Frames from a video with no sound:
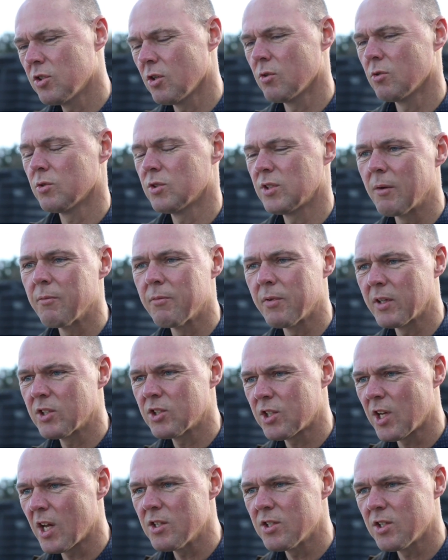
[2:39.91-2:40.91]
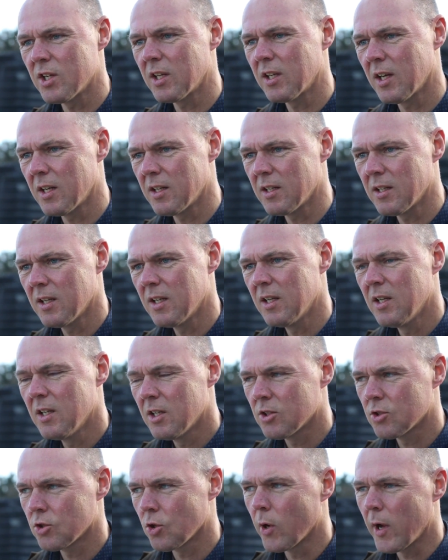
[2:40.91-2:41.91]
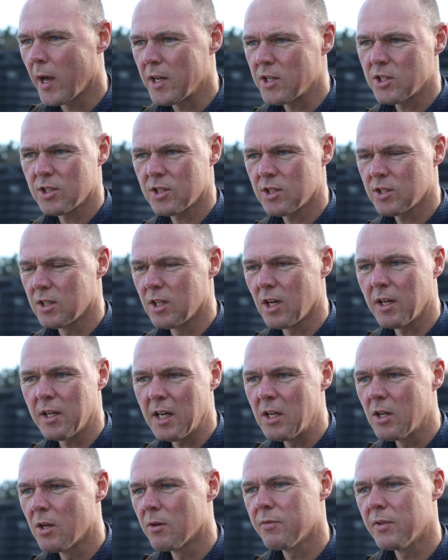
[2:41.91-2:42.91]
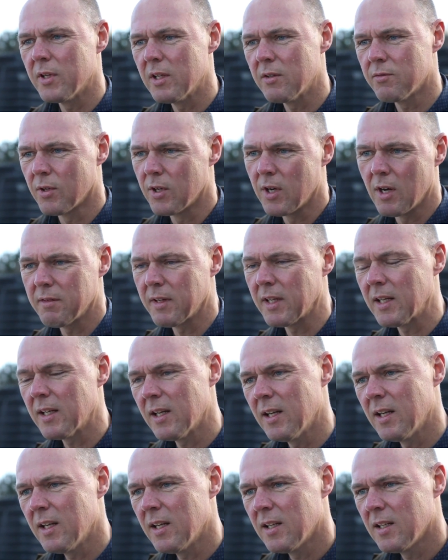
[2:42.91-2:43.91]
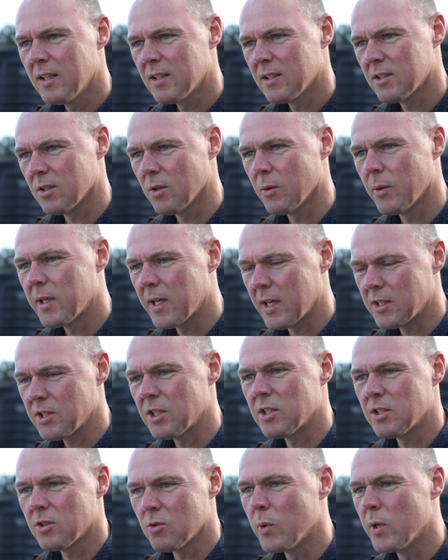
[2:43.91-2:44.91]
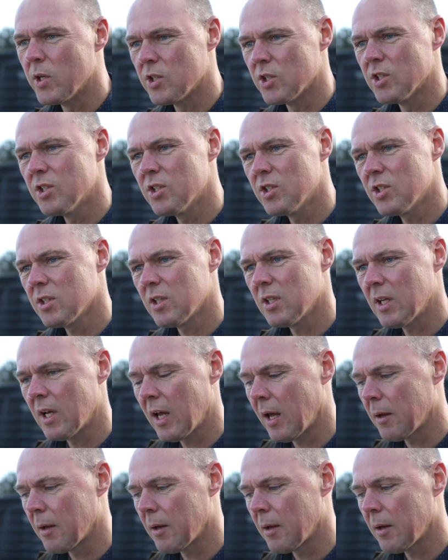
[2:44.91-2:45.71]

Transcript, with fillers: So something's changing, and soya is not in your feed for nothing. So it has its reasons.